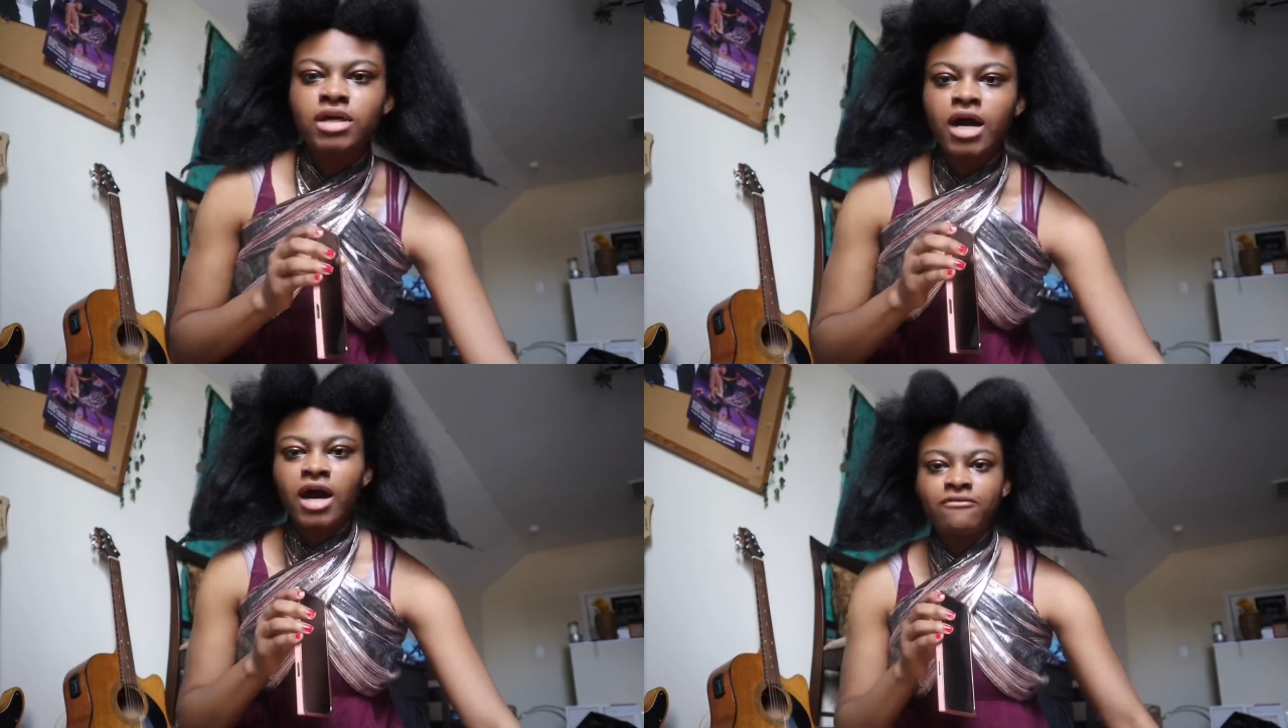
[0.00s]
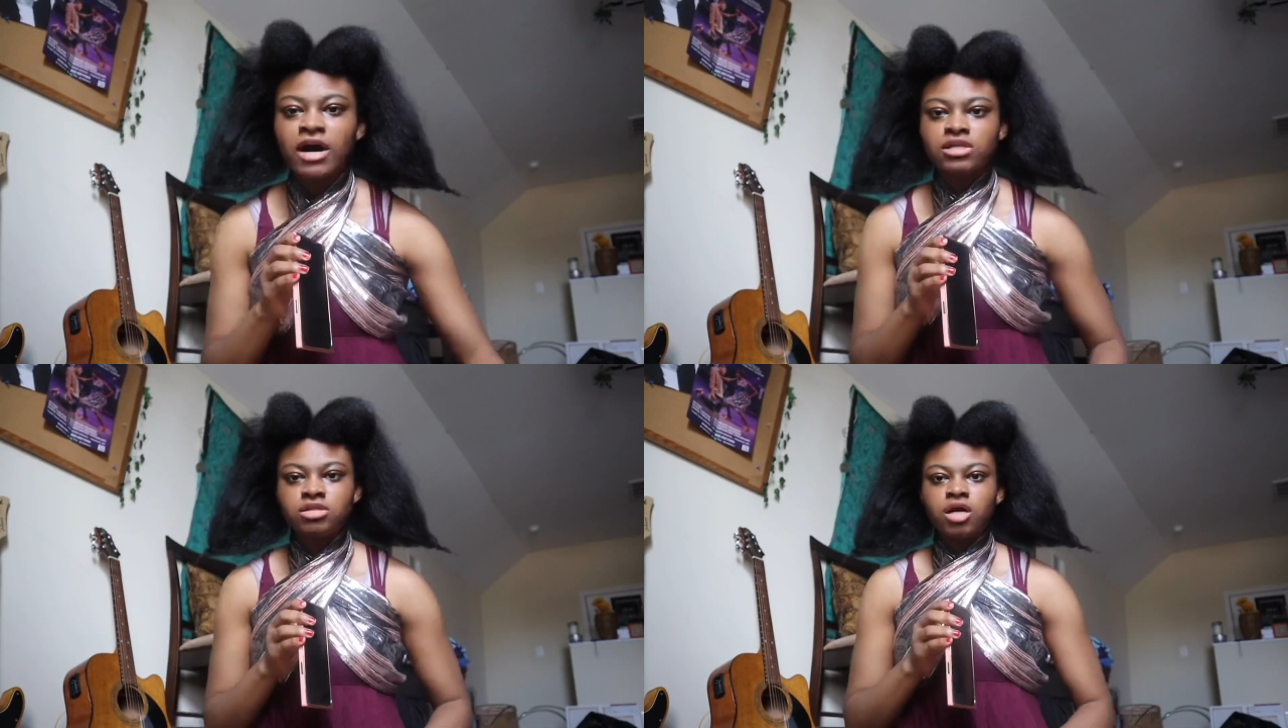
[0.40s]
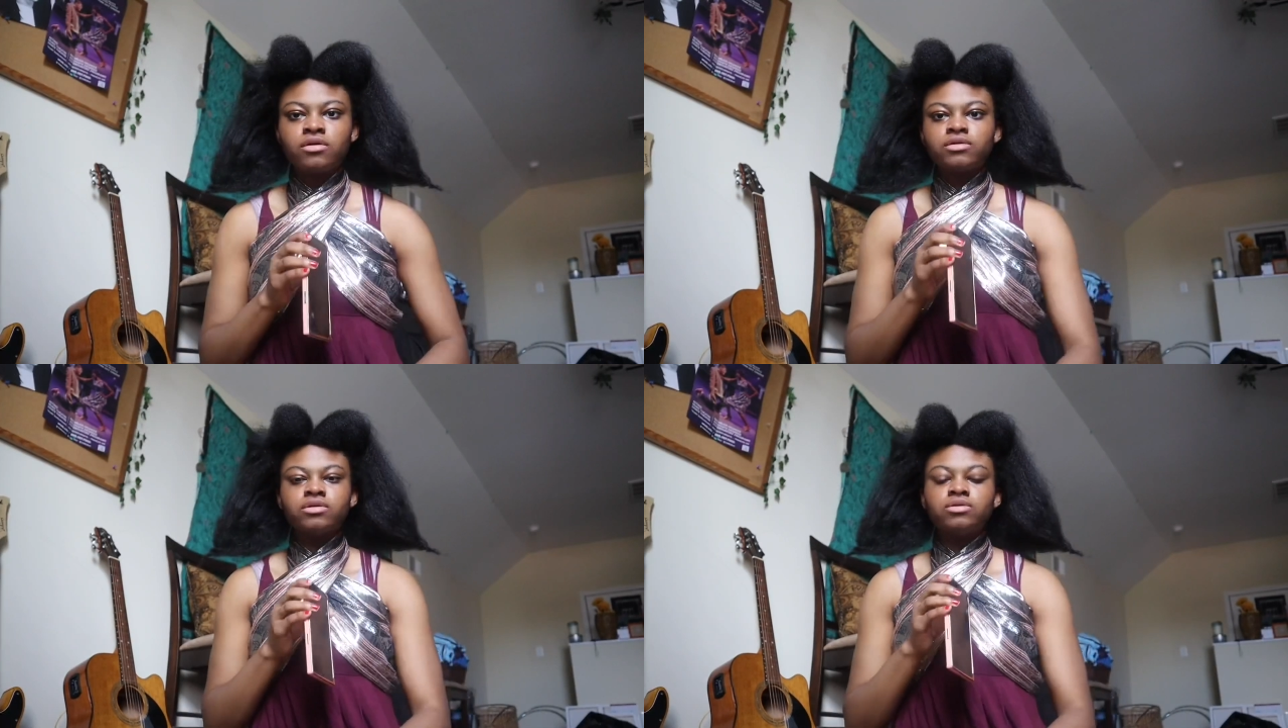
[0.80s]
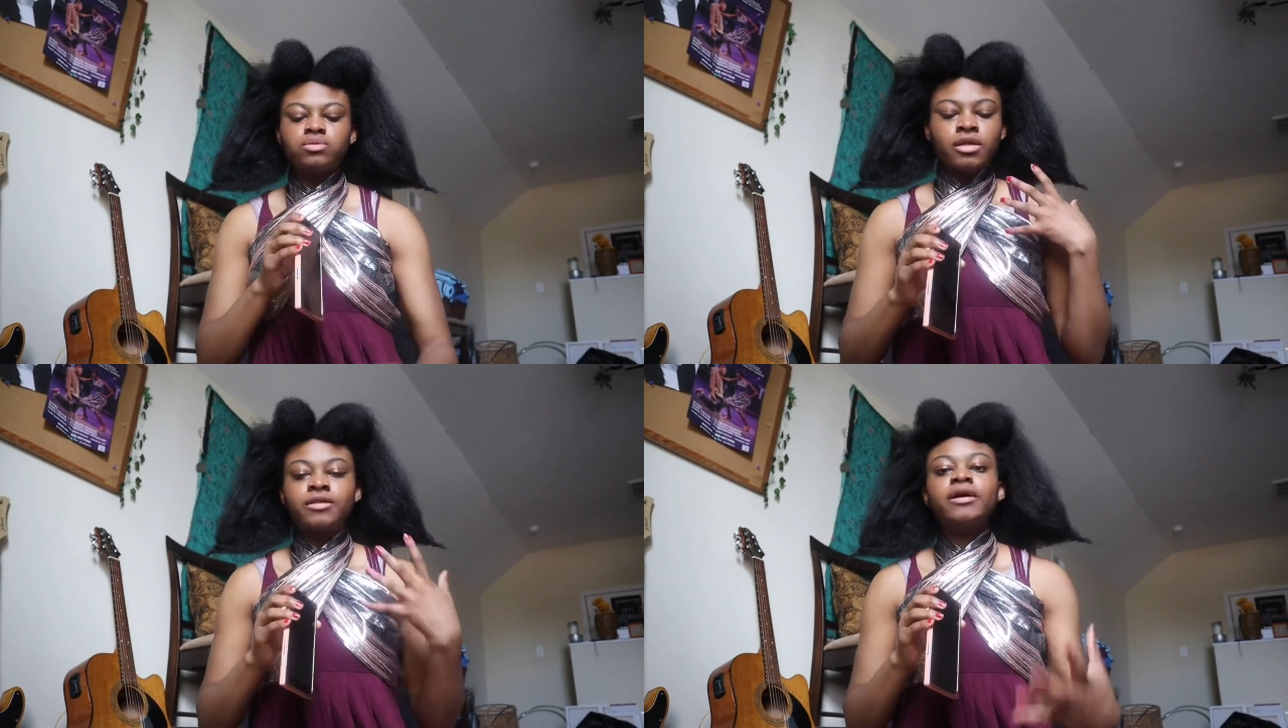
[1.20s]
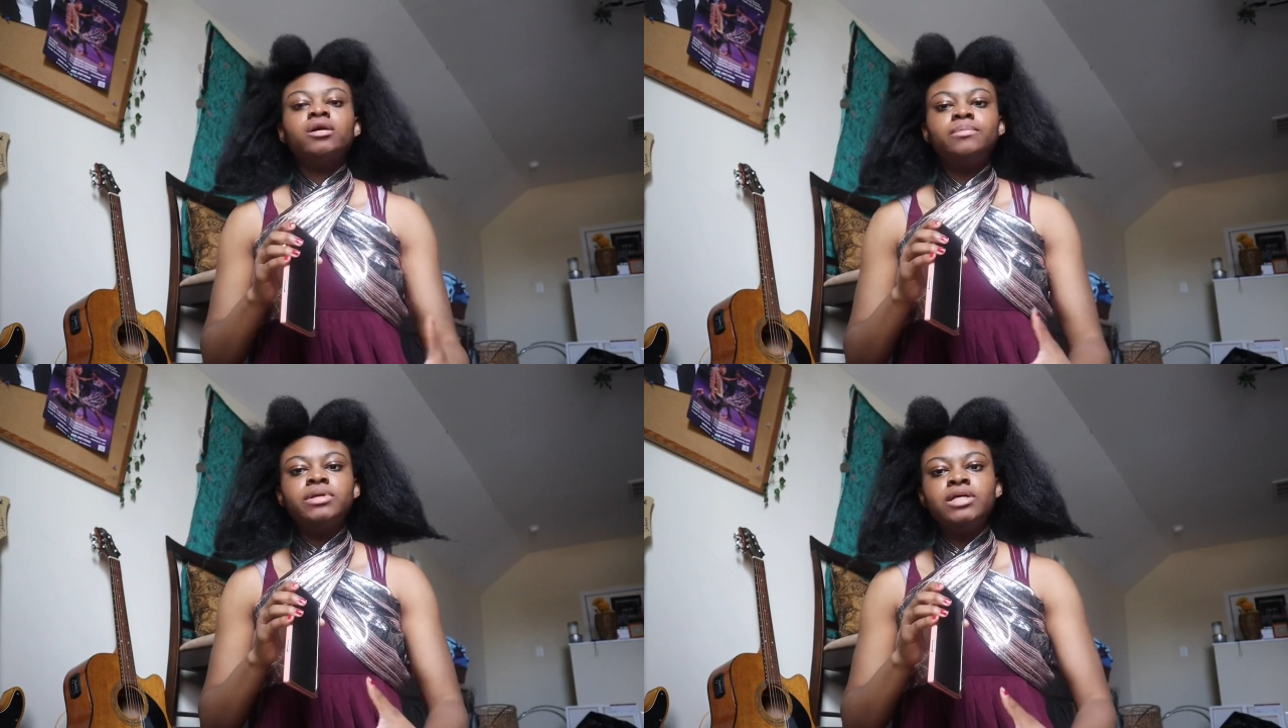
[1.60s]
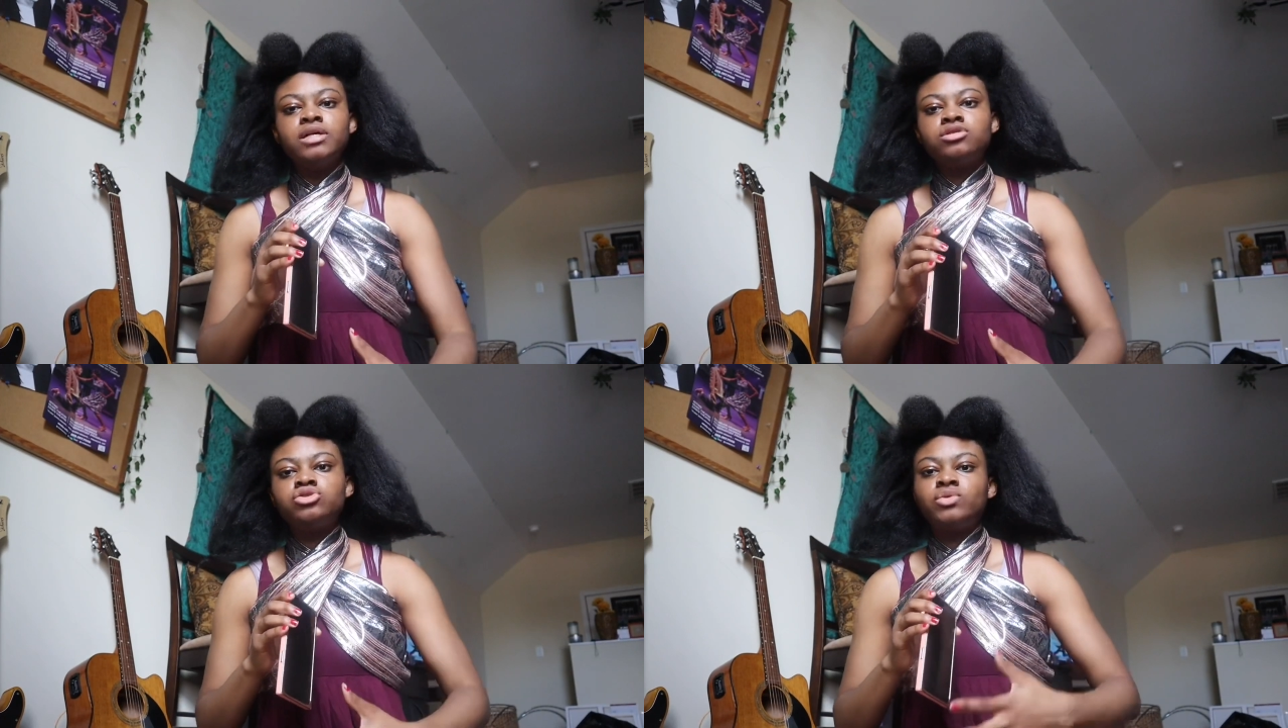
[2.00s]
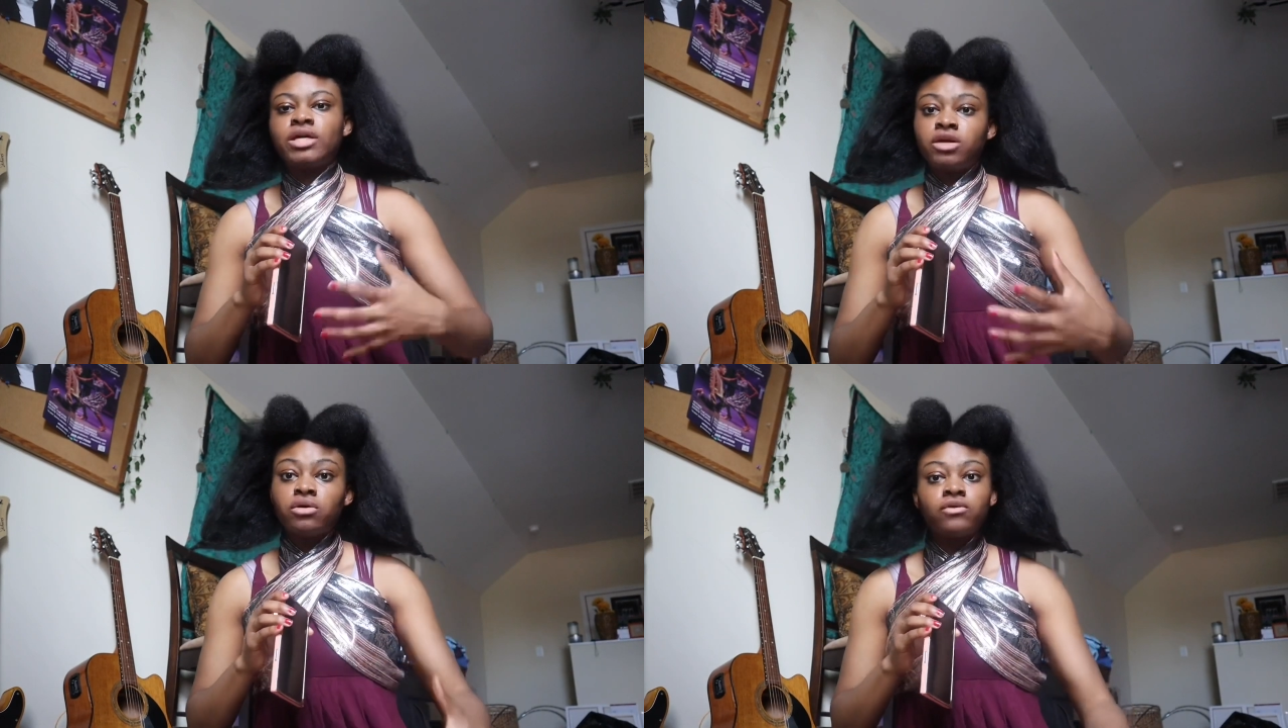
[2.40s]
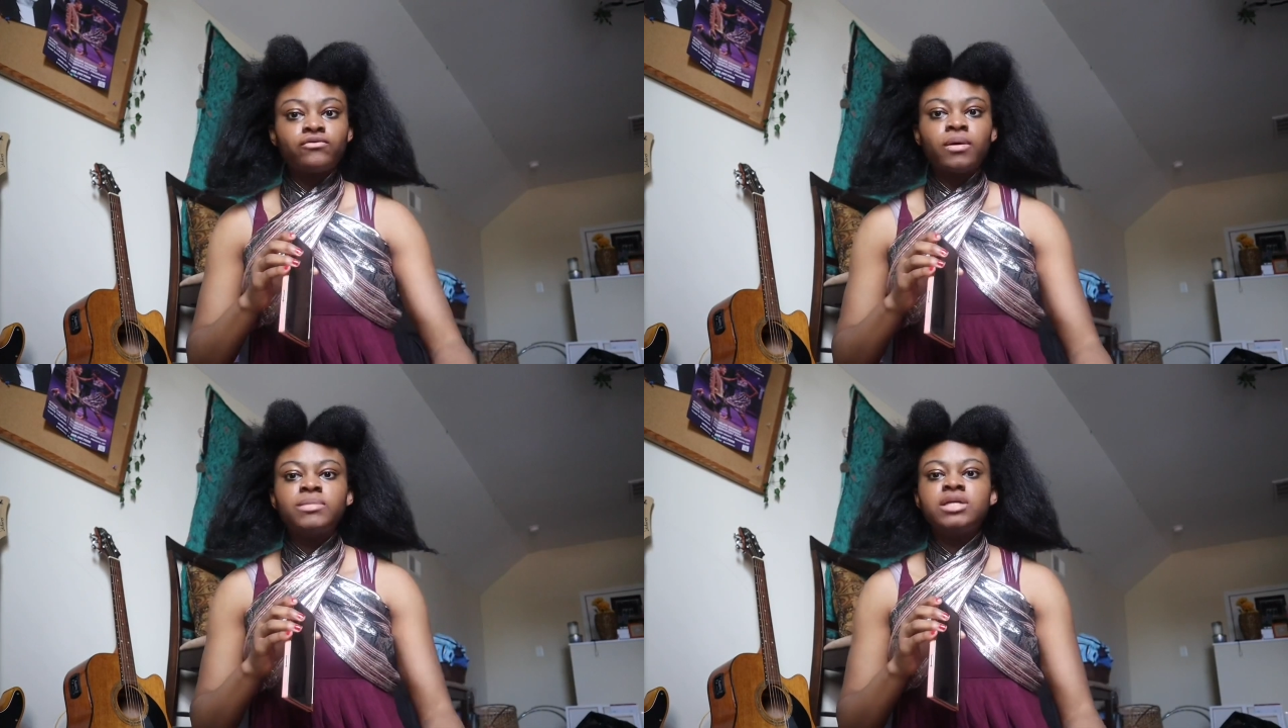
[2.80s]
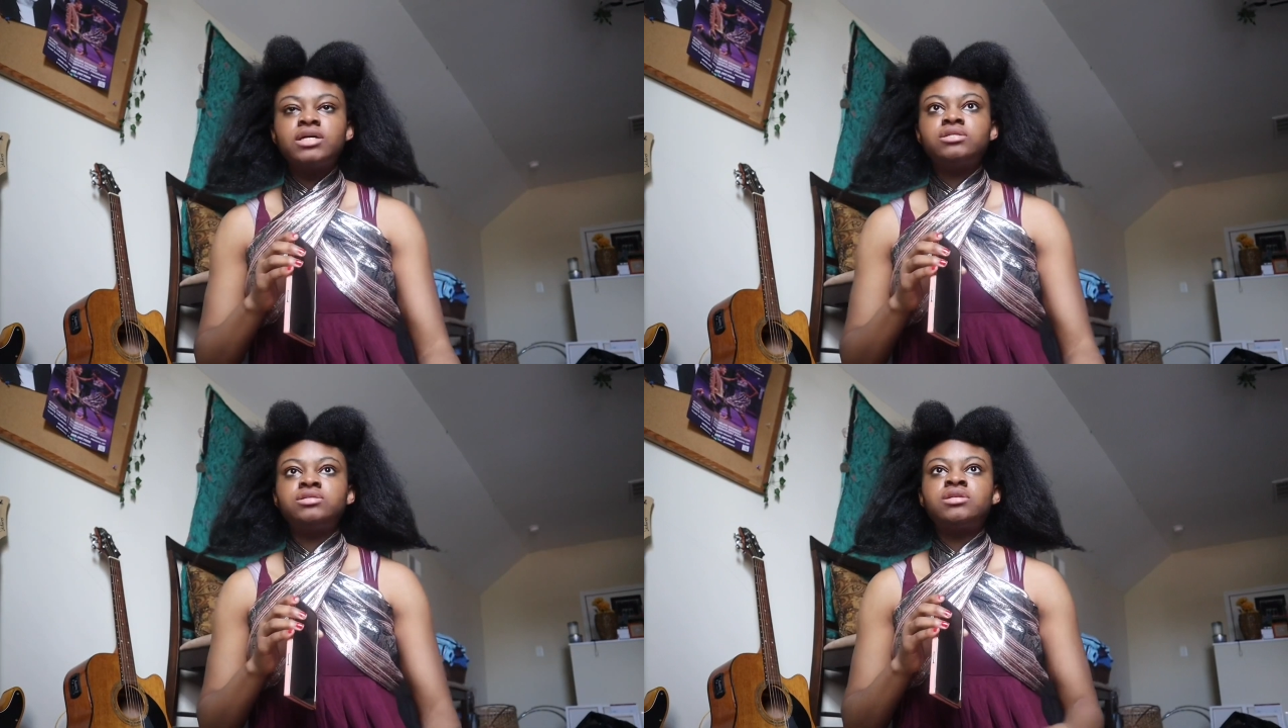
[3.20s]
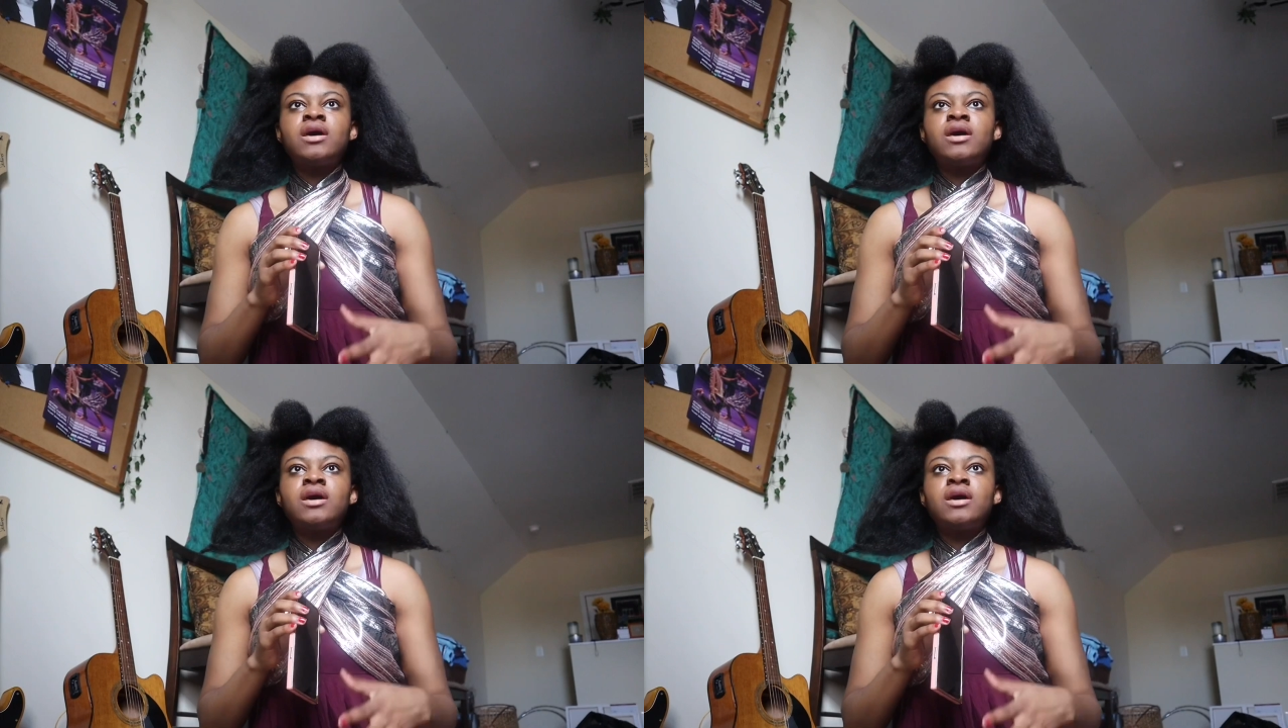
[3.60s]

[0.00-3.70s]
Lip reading: I have had to go through therapy to heal from this,